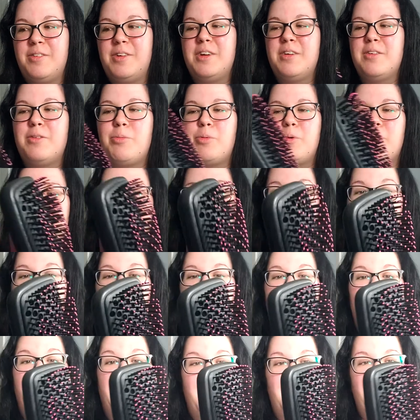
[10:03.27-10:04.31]
So it is pretty
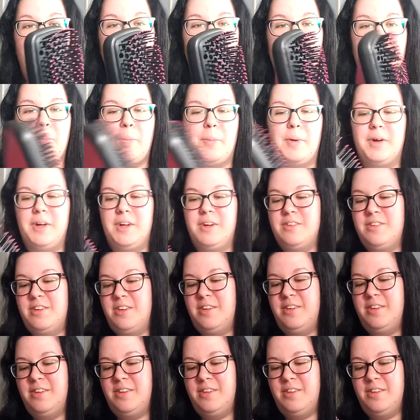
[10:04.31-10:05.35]
loud, but
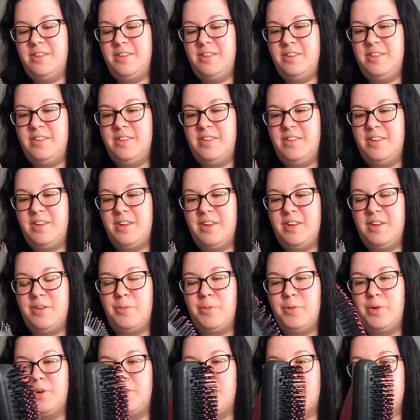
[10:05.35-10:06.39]
it
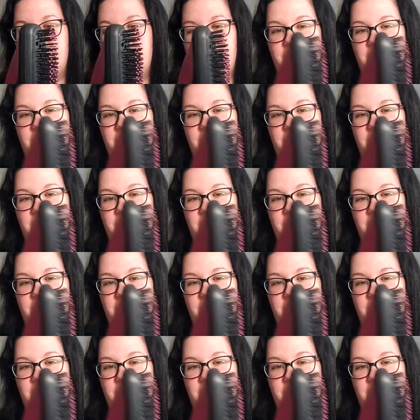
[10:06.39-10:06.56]
works.